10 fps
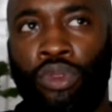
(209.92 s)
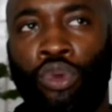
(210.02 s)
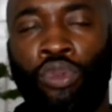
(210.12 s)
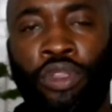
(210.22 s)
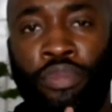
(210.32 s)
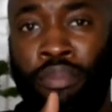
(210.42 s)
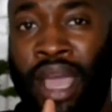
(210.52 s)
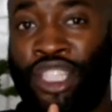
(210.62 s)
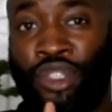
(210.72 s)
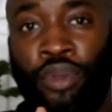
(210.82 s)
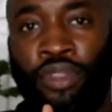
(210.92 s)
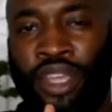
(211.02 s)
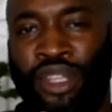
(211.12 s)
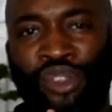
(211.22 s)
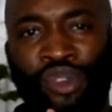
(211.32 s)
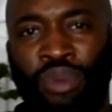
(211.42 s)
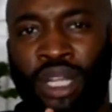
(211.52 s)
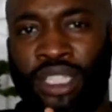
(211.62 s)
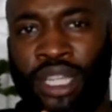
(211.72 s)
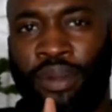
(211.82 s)
do this macho thing too
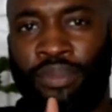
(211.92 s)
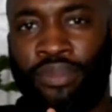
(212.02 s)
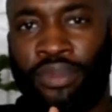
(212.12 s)
much now.